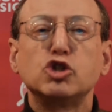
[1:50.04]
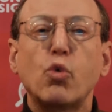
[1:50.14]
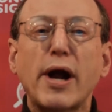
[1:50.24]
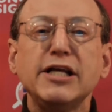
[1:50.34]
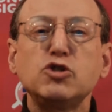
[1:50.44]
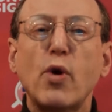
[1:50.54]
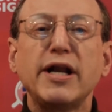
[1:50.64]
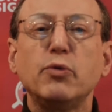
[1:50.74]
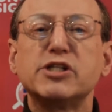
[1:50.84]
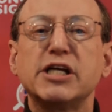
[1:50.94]

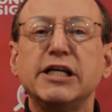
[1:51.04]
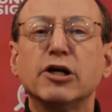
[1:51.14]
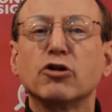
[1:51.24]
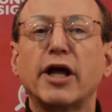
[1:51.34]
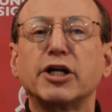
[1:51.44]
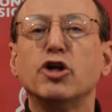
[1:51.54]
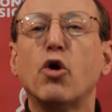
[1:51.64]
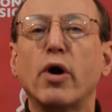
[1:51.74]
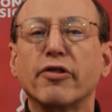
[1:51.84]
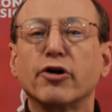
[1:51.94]
2020 was a year like
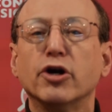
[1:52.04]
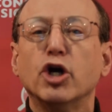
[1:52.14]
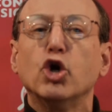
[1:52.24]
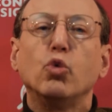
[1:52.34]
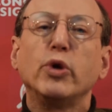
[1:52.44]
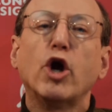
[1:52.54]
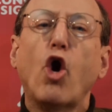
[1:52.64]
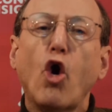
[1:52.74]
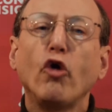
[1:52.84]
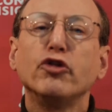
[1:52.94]
no other. We
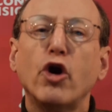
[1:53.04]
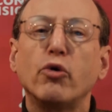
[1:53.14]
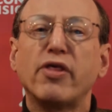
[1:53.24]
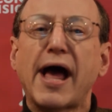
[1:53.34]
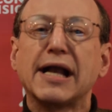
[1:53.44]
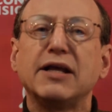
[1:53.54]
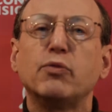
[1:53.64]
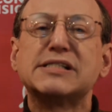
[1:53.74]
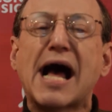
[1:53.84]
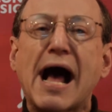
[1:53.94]
all know that. It
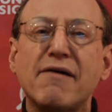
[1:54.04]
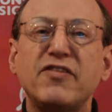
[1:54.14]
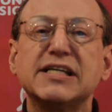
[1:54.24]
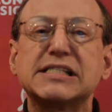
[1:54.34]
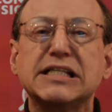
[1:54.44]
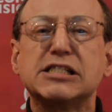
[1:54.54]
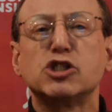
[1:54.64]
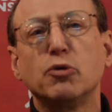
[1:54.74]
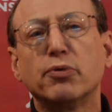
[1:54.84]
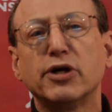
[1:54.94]
was obviously
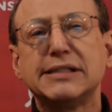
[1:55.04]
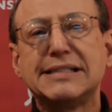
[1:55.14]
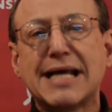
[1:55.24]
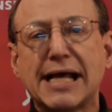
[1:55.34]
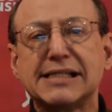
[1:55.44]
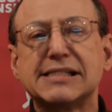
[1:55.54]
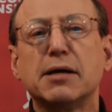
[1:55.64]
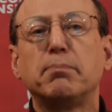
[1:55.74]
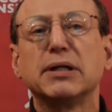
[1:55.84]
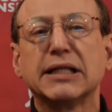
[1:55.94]
super intense
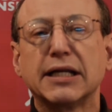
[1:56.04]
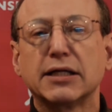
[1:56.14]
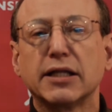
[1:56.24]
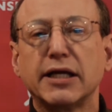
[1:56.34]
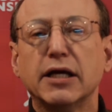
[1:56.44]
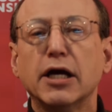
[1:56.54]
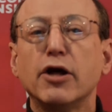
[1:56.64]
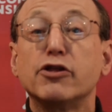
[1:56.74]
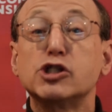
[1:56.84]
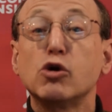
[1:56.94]
politically.
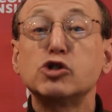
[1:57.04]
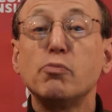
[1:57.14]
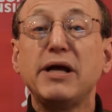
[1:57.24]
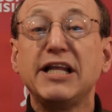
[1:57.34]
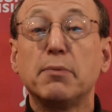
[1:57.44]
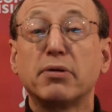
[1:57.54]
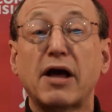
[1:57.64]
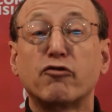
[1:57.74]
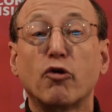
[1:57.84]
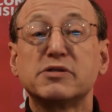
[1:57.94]
The social media
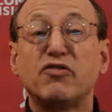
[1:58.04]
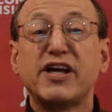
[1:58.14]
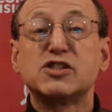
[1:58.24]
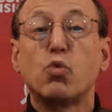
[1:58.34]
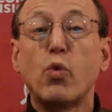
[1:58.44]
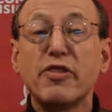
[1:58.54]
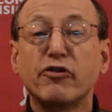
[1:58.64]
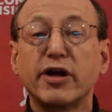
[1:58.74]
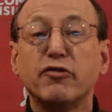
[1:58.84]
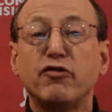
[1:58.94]
platforms faced
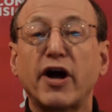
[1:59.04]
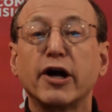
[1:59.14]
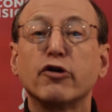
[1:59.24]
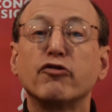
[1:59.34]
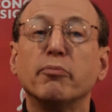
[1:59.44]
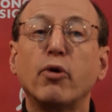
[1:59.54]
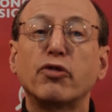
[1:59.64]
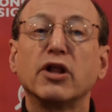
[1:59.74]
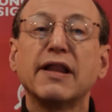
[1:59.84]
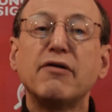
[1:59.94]
withering fire from
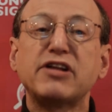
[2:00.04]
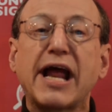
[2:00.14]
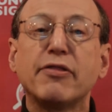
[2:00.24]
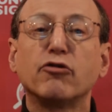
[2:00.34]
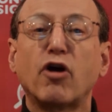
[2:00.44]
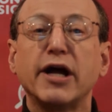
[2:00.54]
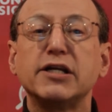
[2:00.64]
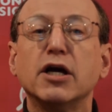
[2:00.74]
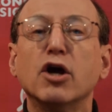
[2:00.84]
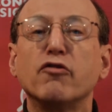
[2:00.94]
both the left and the
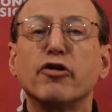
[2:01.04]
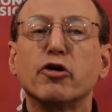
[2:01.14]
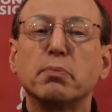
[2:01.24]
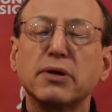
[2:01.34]
right for their